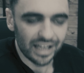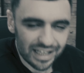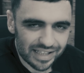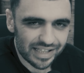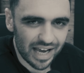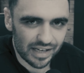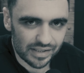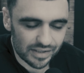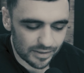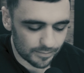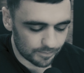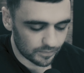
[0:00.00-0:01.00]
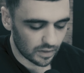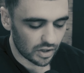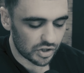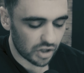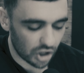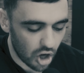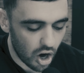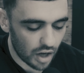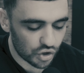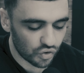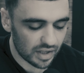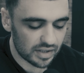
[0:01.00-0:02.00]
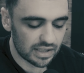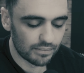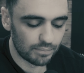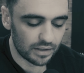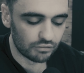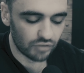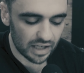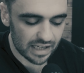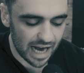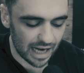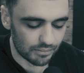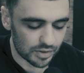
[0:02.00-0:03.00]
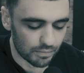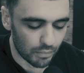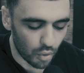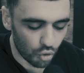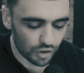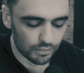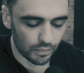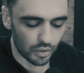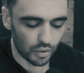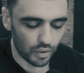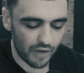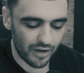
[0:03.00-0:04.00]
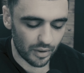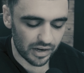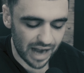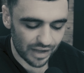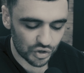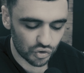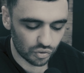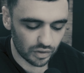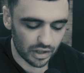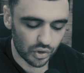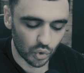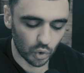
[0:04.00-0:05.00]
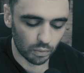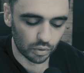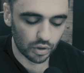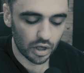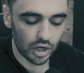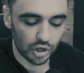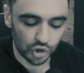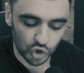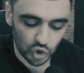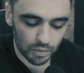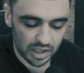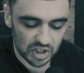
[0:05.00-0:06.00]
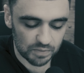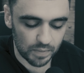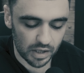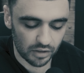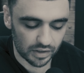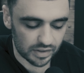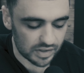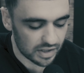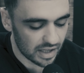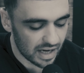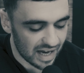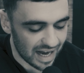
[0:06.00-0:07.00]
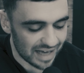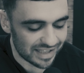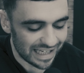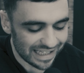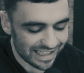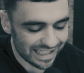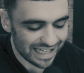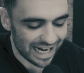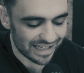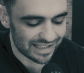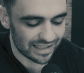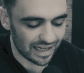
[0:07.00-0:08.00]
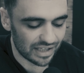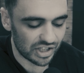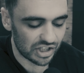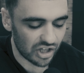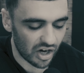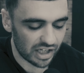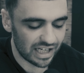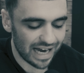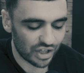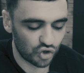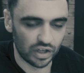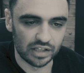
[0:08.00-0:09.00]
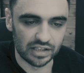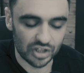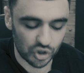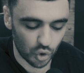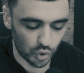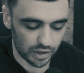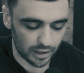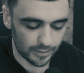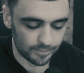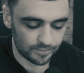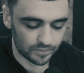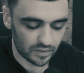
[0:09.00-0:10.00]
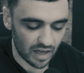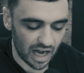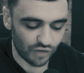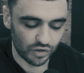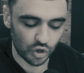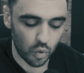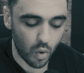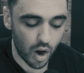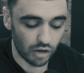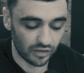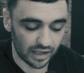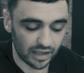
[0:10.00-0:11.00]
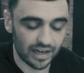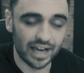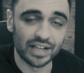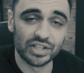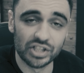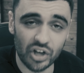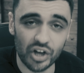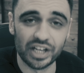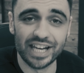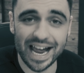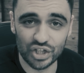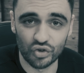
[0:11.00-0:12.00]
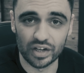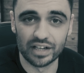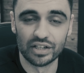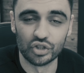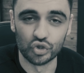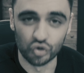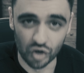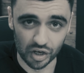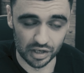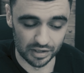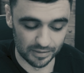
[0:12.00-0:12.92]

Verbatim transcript: He says, Psychiatry has simply renamed more and more of our natural and normal human experience as indicating a psychiatric disorder and requiring a psychiatric drug.